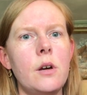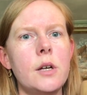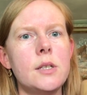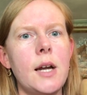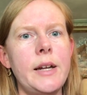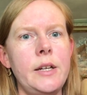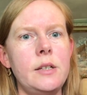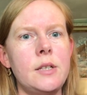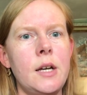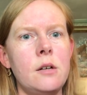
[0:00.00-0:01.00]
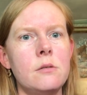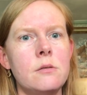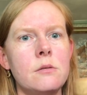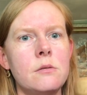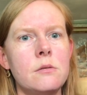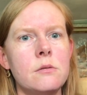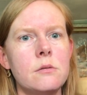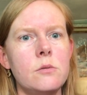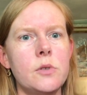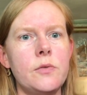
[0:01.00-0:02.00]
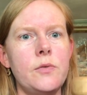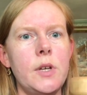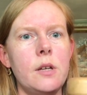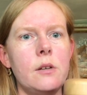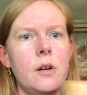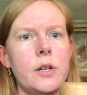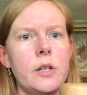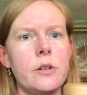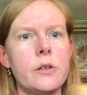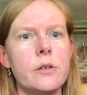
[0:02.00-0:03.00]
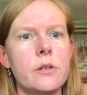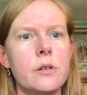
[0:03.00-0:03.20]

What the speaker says: a tiny town would fit on here.